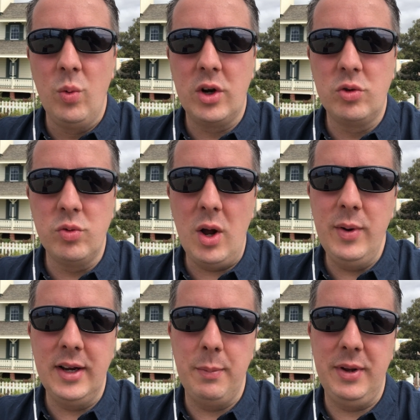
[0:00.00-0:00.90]
we're
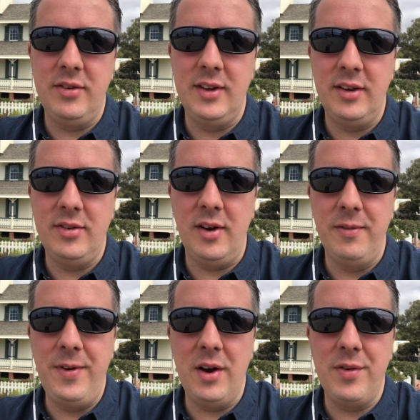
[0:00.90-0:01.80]
growing the business at
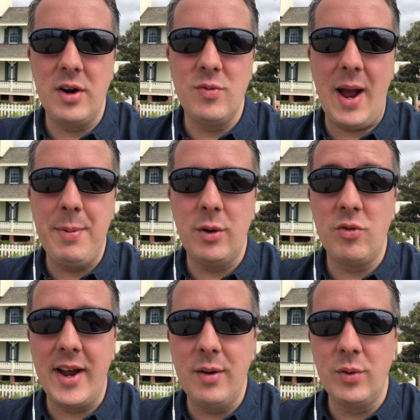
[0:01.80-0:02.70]
a very, very rapid
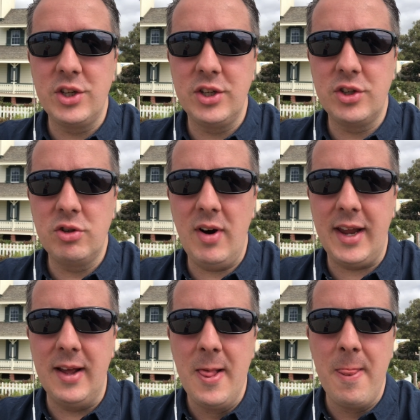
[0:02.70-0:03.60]
rate, which is
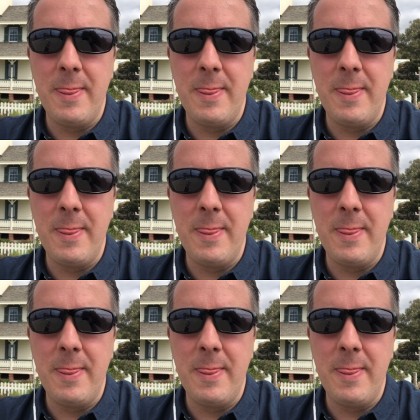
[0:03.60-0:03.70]
great.